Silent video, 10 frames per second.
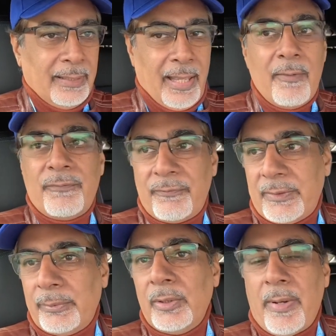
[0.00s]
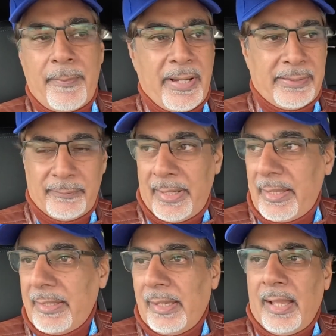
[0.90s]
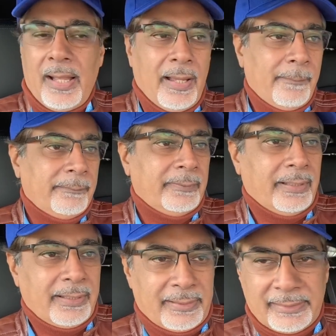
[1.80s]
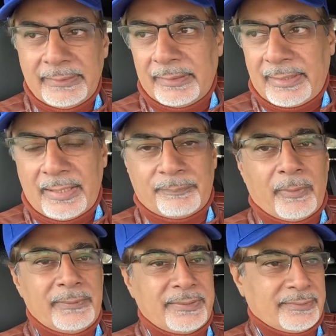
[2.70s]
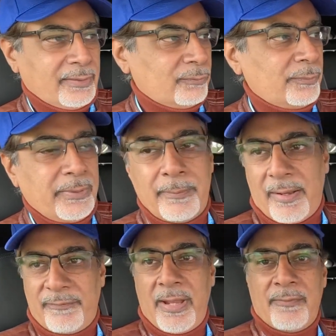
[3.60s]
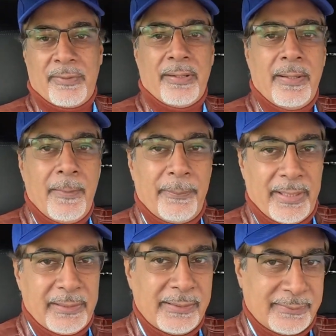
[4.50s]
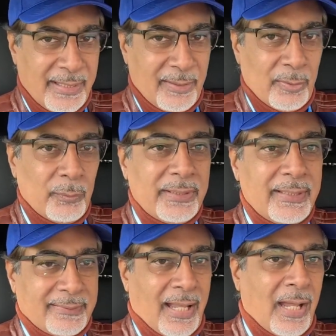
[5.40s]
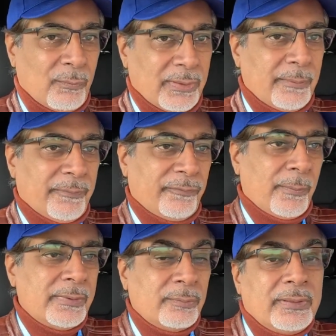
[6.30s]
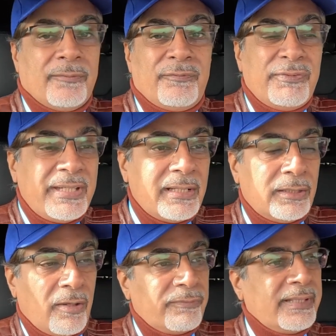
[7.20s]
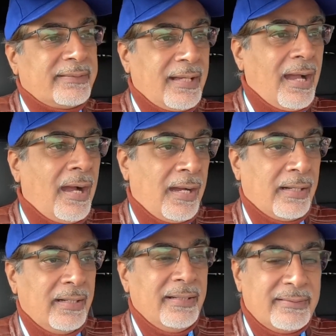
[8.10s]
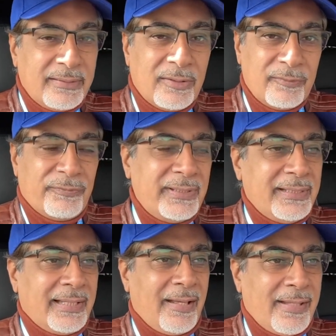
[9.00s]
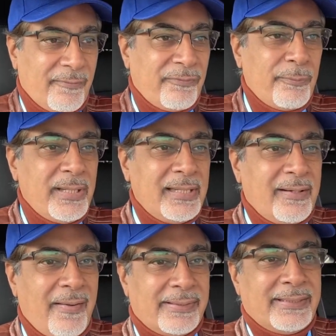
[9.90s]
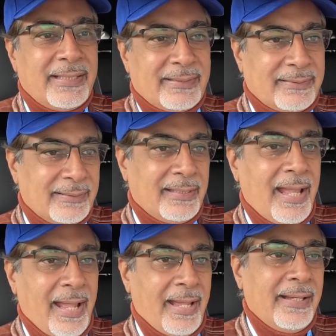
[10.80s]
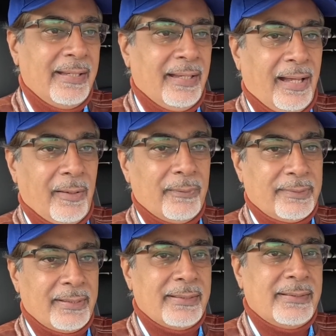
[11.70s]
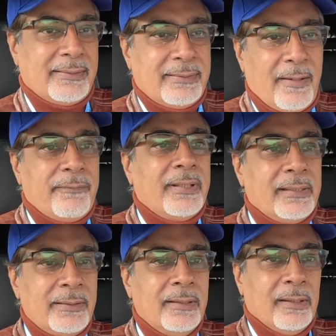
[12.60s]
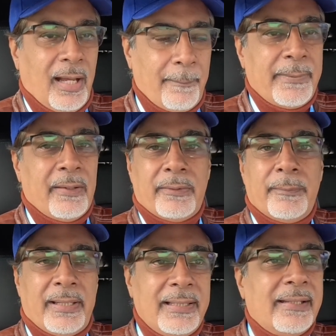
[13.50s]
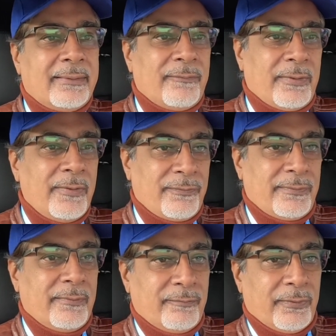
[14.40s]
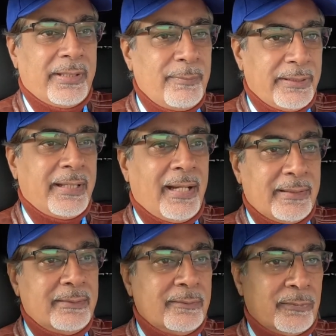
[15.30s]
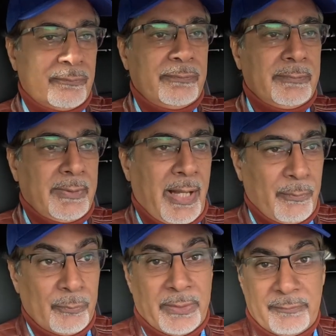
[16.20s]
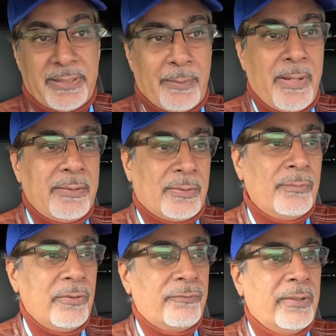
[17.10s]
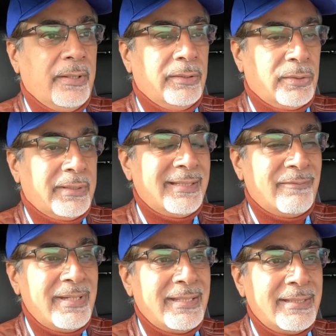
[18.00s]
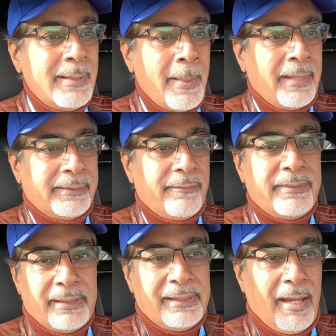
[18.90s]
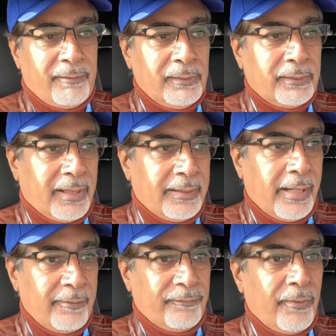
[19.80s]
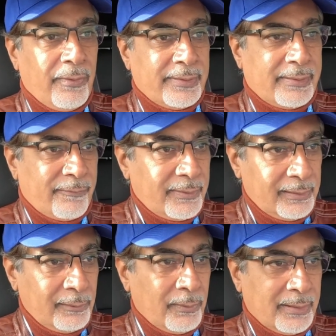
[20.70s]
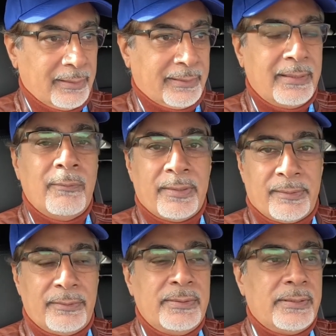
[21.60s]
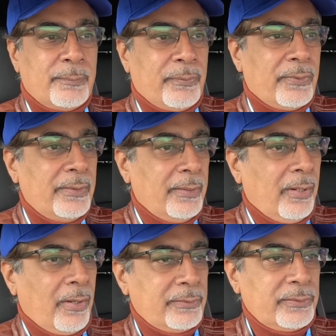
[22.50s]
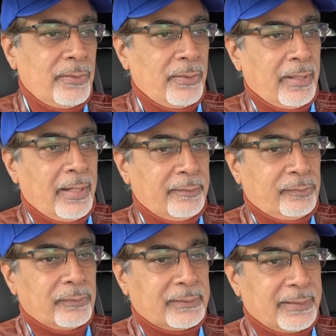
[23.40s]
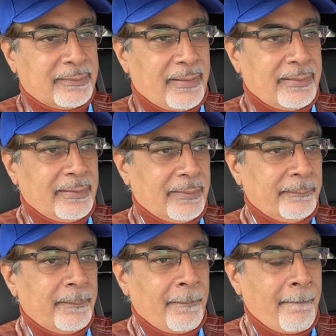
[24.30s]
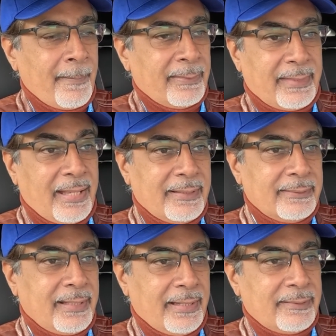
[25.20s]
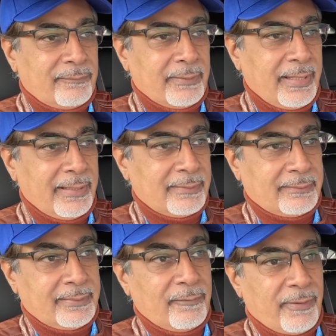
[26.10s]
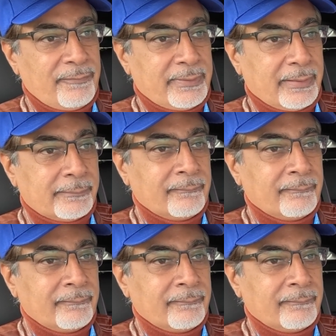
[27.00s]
M50 blew my mind away, and I think that that's probably still would be my favorite. But I gotta say that with the sound, with the performance, with the feel of this car, still feeling that familiarity that's still there, I would say that this is definitely up there on my list. If for anybody that I would want to recommend to move to an EV, definitely have a look at an i4. It's definitely one of the key ones that you need to put on your shortlist. That is self-evident.